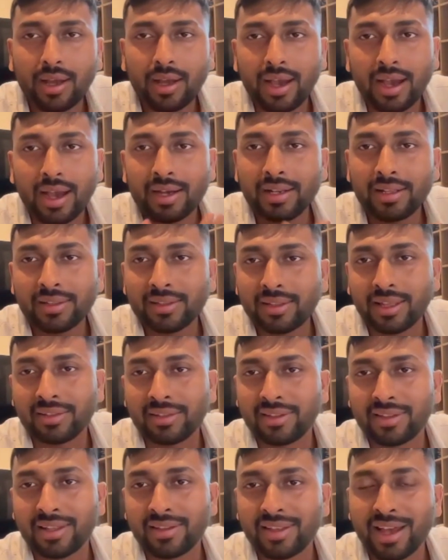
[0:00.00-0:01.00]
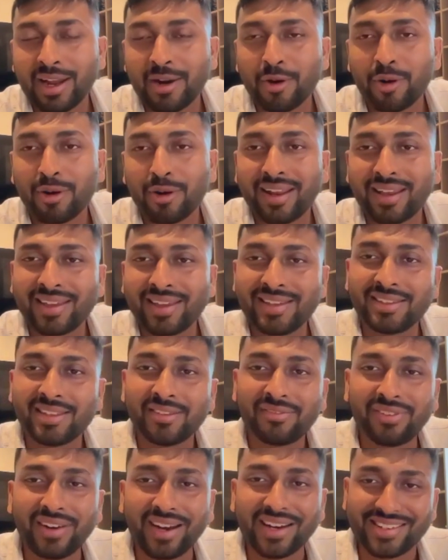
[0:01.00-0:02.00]
I think they are not taking the
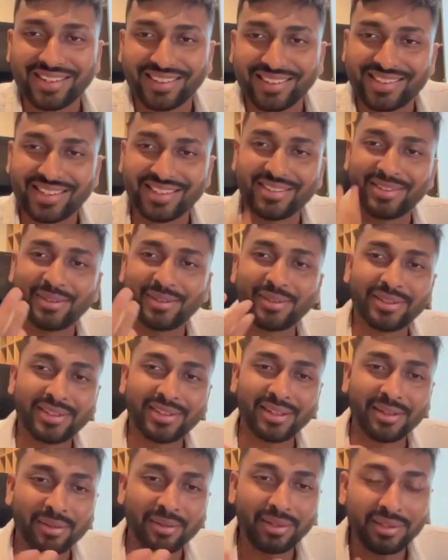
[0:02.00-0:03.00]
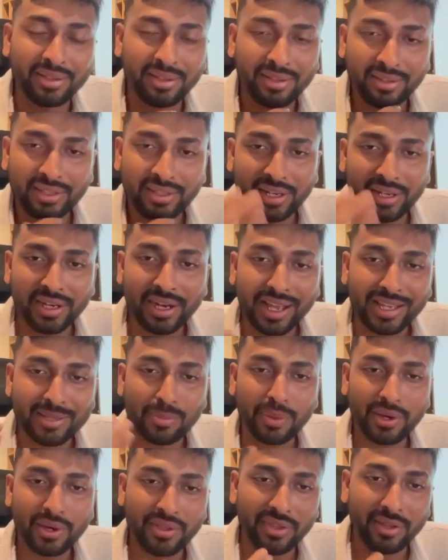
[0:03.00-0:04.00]
freshers, and they need
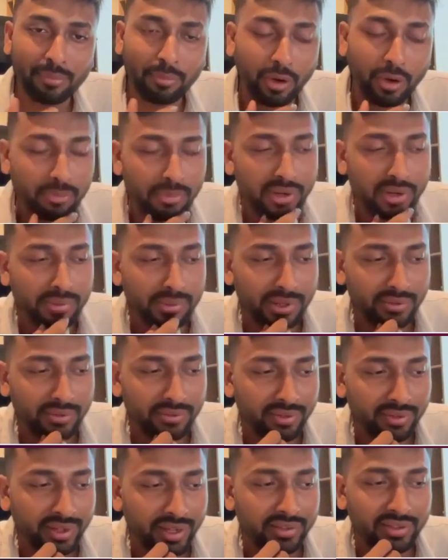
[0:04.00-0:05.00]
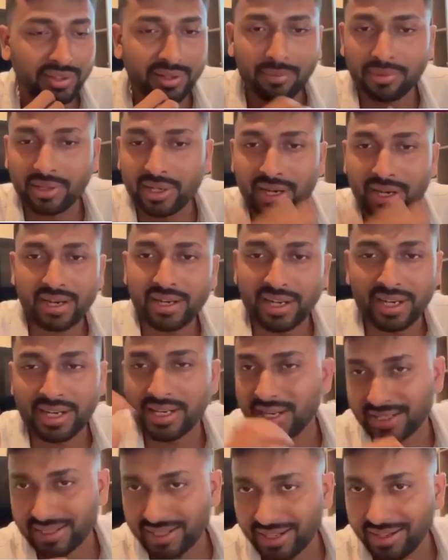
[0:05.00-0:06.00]
experience in the product management. And then he
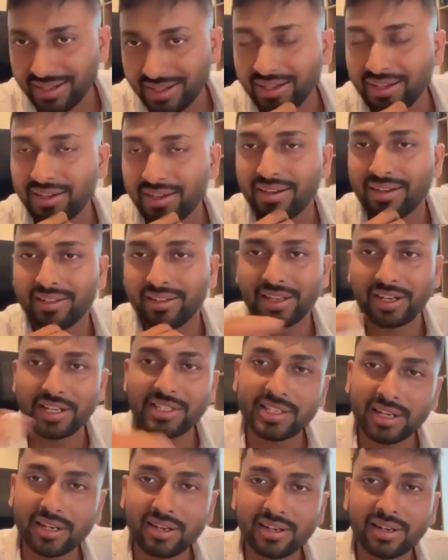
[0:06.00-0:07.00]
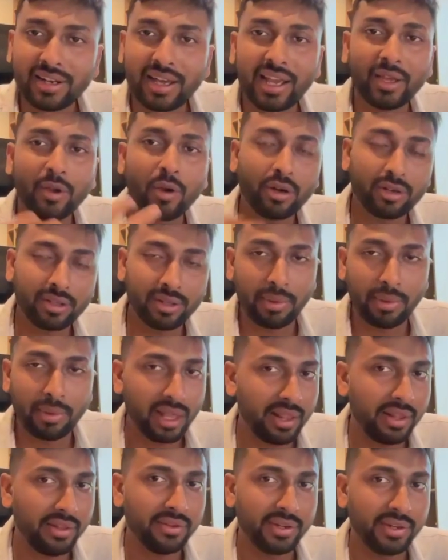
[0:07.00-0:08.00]
rejected. And the reason I got the
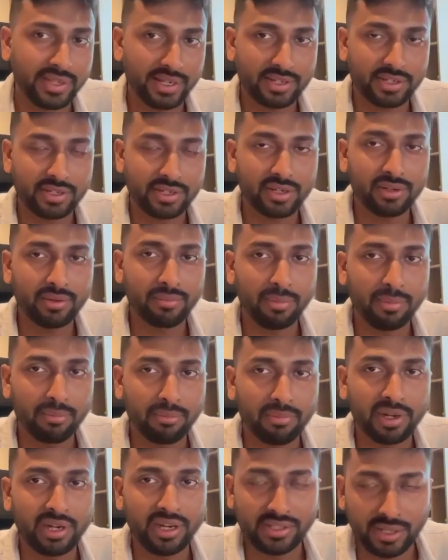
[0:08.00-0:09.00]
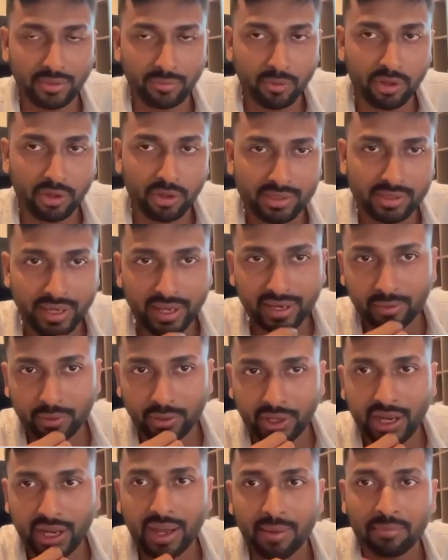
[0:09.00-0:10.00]
mail and reason was that,
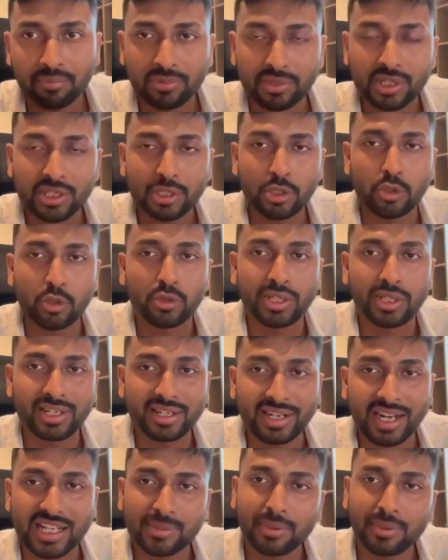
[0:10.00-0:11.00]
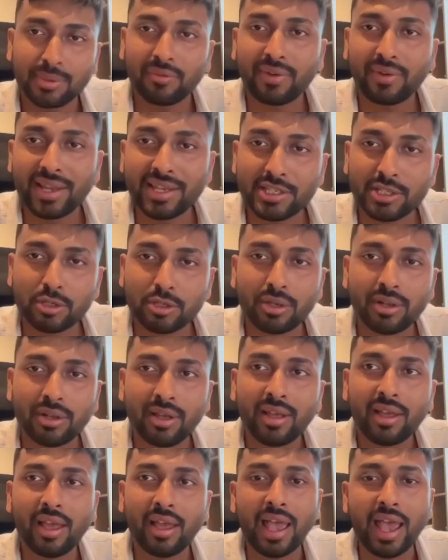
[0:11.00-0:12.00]
okay, I'm just using TransferWise
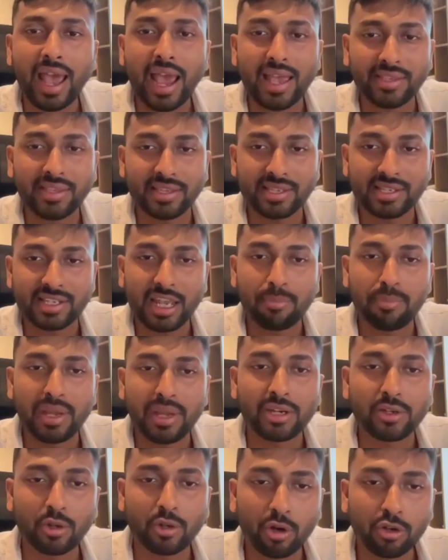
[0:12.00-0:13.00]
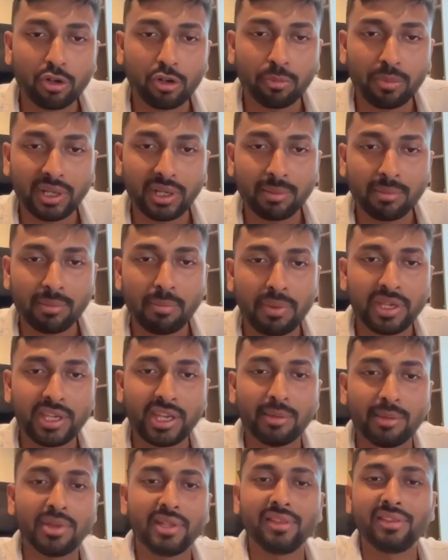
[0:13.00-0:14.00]
as a stepping stone to become
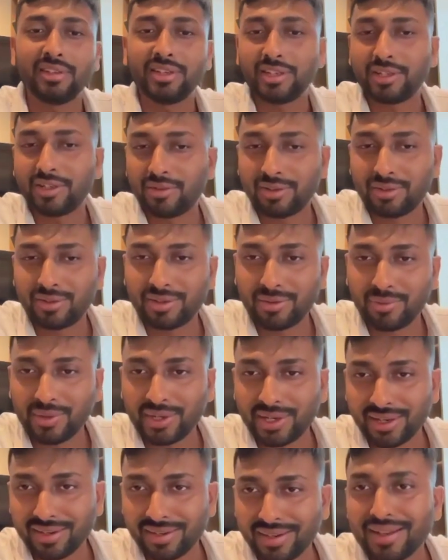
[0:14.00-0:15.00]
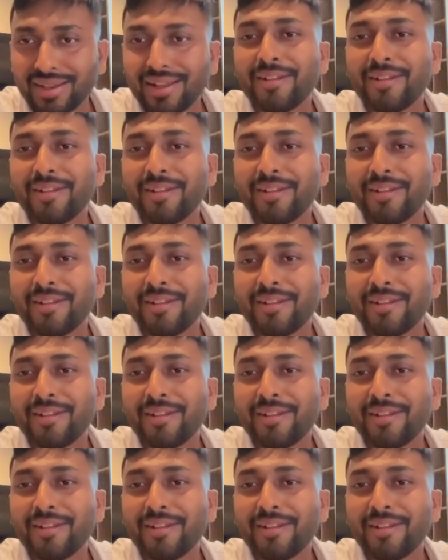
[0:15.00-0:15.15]
PM in Twitter.